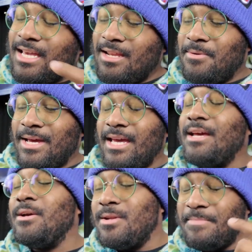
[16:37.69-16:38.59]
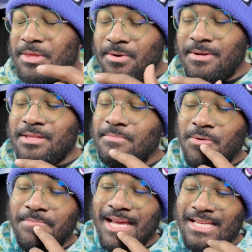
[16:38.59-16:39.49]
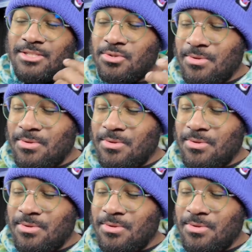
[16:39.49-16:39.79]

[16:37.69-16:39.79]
Anyway, going to be throwing the Moonblast.